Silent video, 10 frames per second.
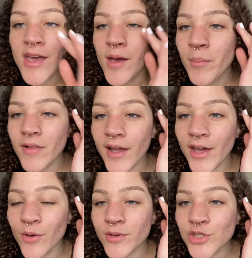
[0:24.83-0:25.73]
But like I
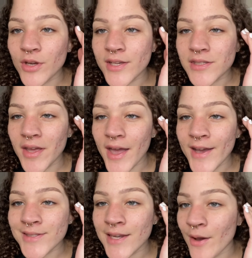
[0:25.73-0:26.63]
don't want you guys to like
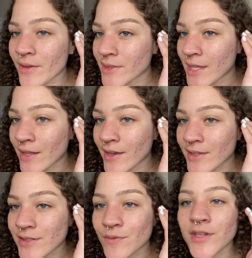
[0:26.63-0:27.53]
exit out and think like
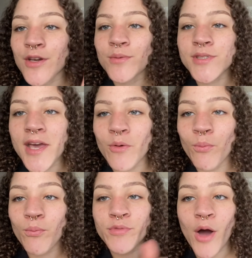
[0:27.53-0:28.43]
this video was like
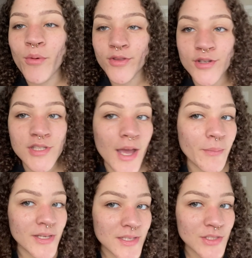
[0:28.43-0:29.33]
not worth your time,
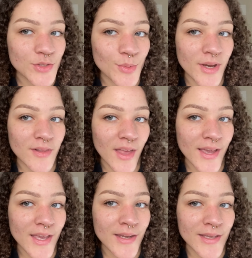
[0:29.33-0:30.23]
because I swear like
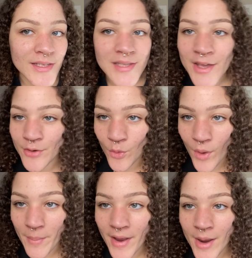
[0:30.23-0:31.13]
it is. I don't know
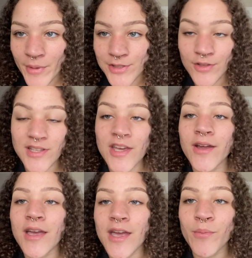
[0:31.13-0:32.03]
why my eyebrows look like that
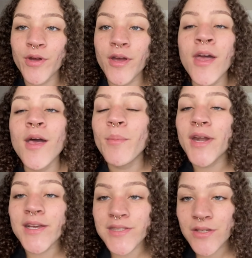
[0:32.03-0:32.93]
on camera, but I
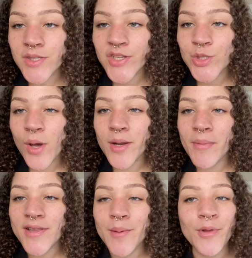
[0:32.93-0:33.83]
can still teach you how to
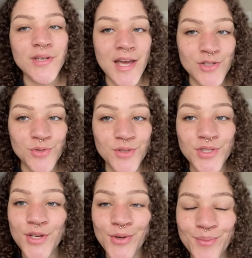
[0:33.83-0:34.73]
make them look natural.
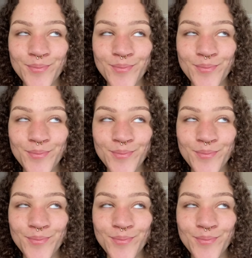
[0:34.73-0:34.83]
So